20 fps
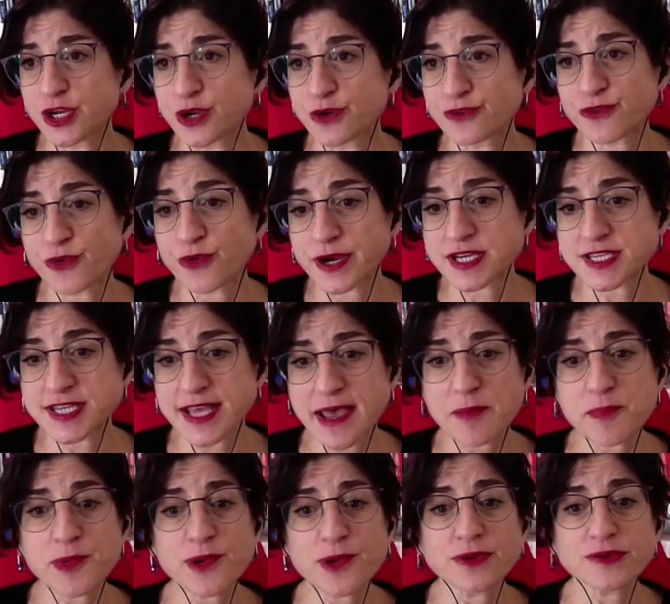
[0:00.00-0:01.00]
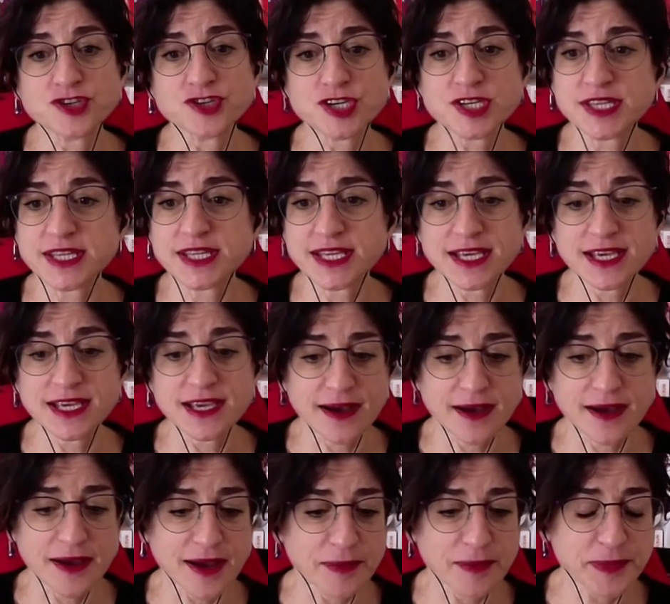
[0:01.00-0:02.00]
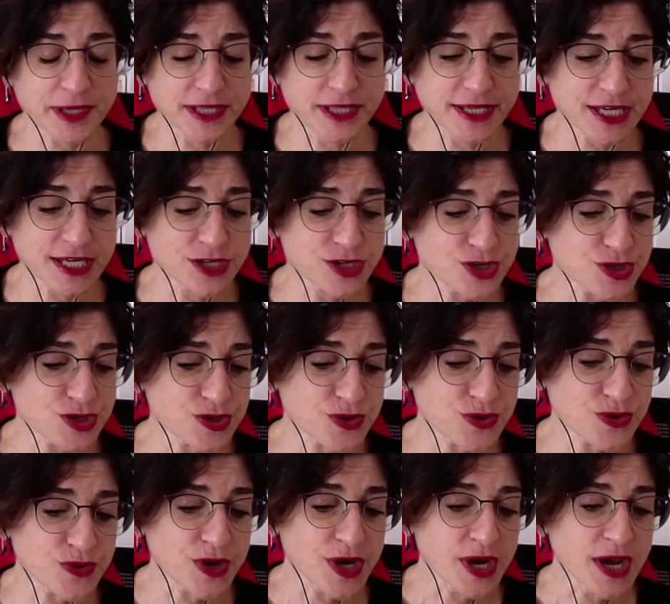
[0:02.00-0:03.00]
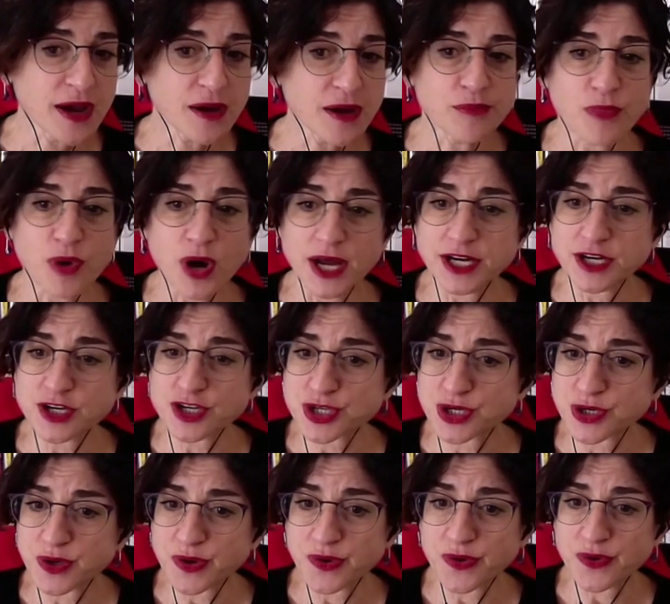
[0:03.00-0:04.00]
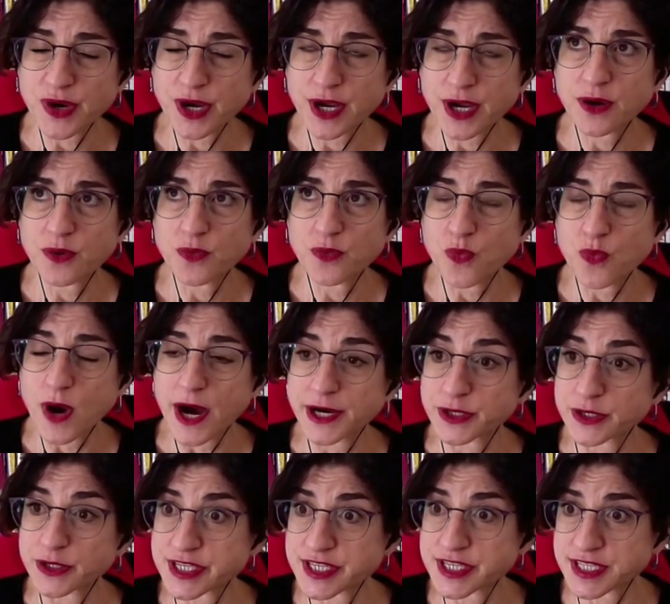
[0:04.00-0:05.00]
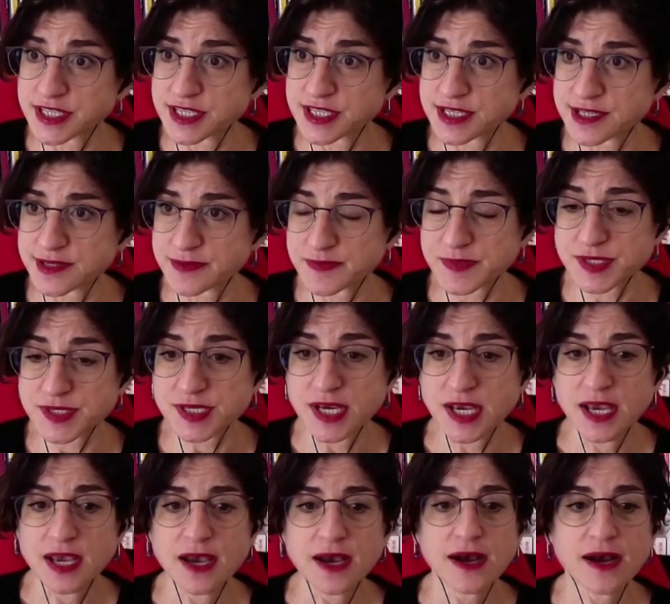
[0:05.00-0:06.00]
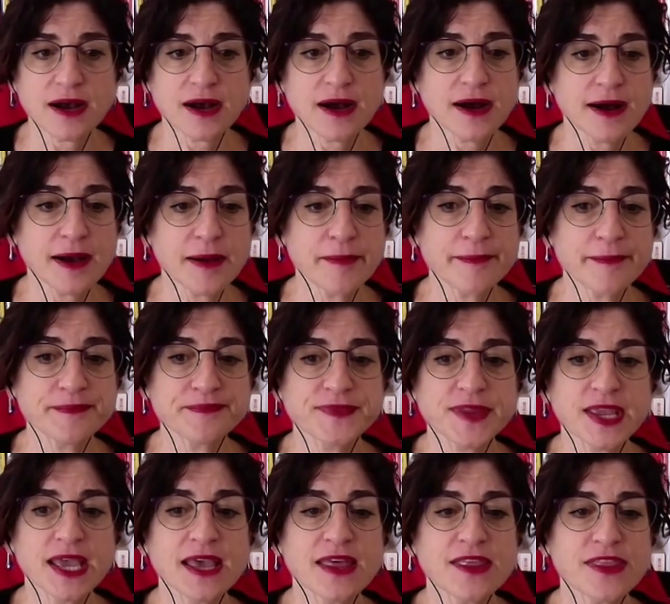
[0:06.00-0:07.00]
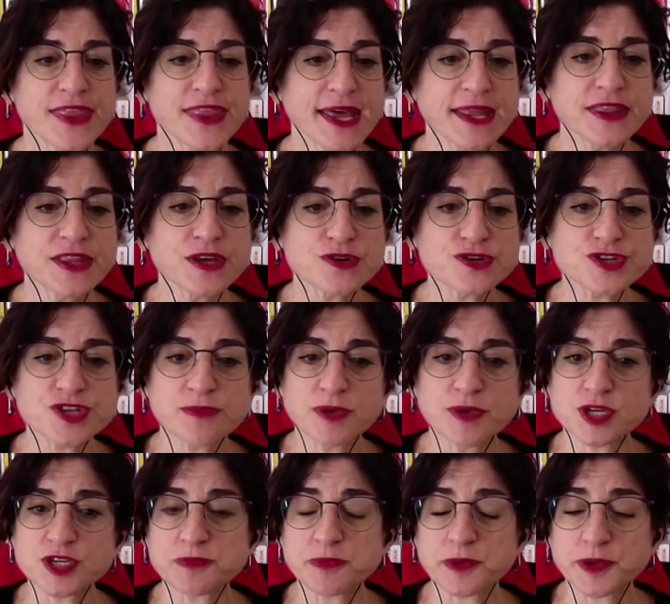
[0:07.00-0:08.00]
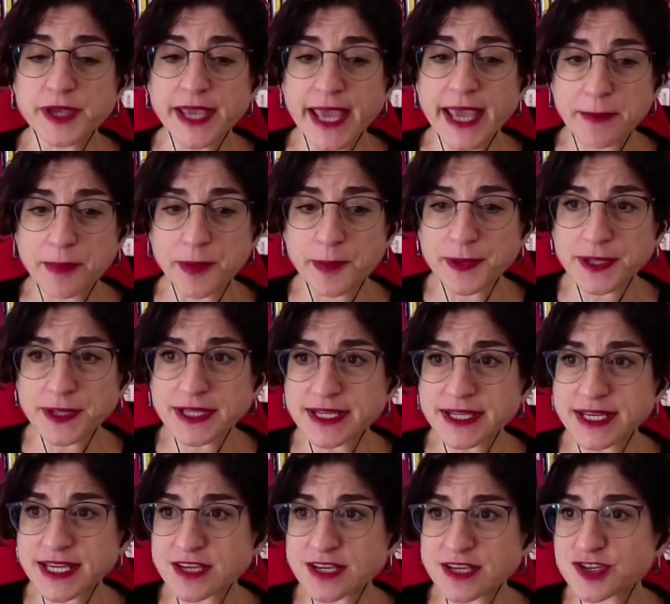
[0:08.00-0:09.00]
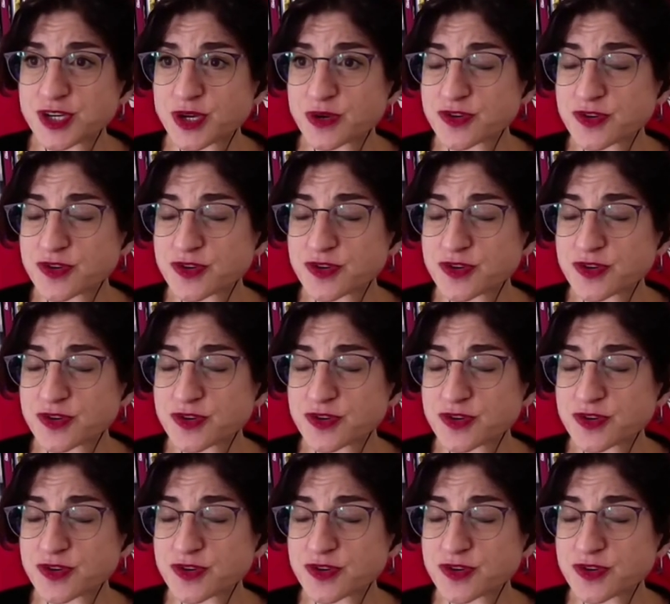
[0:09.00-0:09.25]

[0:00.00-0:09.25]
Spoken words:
For example, just the ability to monitor water systems. Then there's the municipal capabilities.